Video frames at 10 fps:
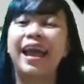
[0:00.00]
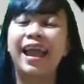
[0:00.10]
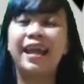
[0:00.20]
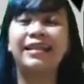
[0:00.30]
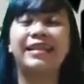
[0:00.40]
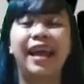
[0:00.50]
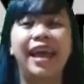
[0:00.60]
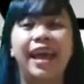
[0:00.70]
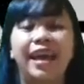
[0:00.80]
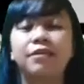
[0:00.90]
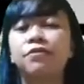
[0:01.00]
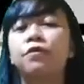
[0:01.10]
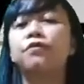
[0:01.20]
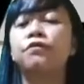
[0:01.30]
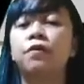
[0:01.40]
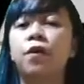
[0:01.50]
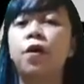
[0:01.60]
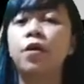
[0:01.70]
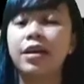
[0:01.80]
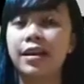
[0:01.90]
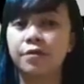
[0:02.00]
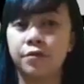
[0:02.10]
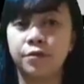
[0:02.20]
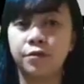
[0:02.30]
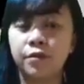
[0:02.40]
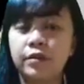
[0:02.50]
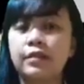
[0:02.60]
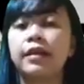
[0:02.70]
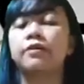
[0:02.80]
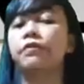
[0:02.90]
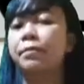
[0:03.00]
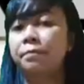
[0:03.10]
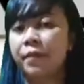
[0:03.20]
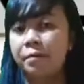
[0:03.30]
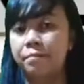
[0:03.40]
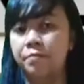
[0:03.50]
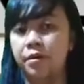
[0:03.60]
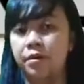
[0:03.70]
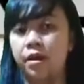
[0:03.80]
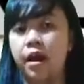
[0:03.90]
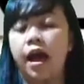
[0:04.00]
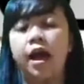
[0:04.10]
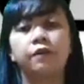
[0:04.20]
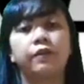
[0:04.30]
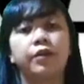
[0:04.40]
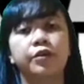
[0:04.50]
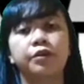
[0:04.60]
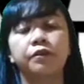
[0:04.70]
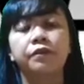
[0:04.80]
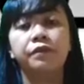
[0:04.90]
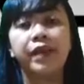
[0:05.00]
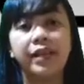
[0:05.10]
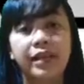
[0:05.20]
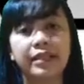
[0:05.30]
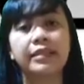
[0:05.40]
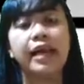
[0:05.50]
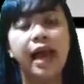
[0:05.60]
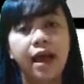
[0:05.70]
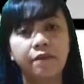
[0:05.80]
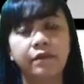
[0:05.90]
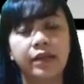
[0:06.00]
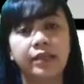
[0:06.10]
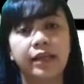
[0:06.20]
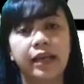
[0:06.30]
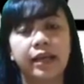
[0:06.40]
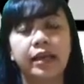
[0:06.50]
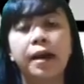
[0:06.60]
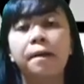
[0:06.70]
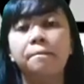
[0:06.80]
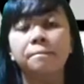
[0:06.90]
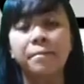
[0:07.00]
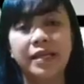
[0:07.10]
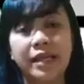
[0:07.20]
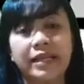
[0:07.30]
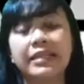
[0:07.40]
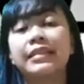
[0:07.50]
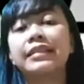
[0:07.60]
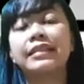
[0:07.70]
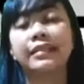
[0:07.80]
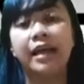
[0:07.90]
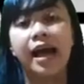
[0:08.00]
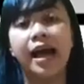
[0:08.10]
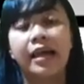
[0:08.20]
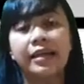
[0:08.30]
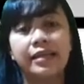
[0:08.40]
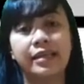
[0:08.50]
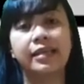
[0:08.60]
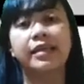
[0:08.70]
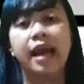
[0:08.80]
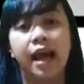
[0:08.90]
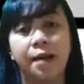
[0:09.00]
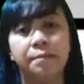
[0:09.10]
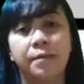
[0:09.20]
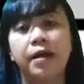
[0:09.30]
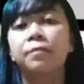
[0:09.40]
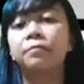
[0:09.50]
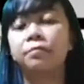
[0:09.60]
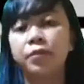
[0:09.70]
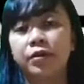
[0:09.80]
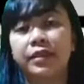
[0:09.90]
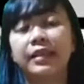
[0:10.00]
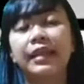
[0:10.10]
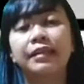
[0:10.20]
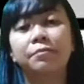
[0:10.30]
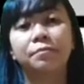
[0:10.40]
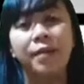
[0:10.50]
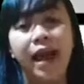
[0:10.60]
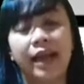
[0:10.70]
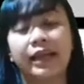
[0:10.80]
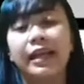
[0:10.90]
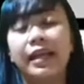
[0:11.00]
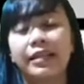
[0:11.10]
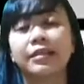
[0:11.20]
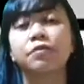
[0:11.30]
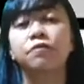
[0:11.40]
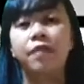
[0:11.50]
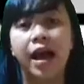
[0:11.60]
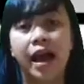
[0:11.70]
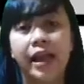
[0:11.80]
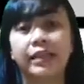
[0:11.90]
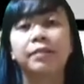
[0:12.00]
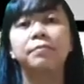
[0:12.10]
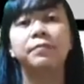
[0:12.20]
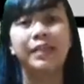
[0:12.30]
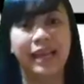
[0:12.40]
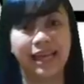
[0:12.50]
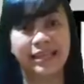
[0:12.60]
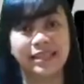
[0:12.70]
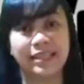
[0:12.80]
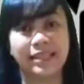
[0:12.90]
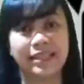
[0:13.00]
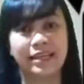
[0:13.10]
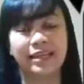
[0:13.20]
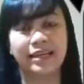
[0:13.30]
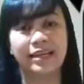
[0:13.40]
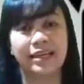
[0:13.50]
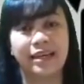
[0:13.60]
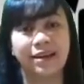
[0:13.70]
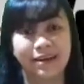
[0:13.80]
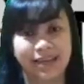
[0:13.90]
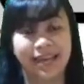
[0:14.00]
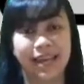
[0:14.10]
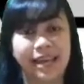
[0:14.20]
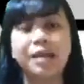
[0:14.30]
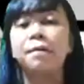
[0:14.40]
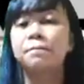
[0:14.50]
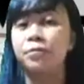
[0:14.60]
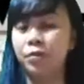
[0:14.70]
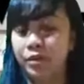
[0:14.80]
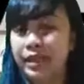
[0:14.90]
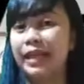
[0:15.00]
And then for the rules, remember, after you finish everything, please tidy up. Put it back in the right place. Okay, put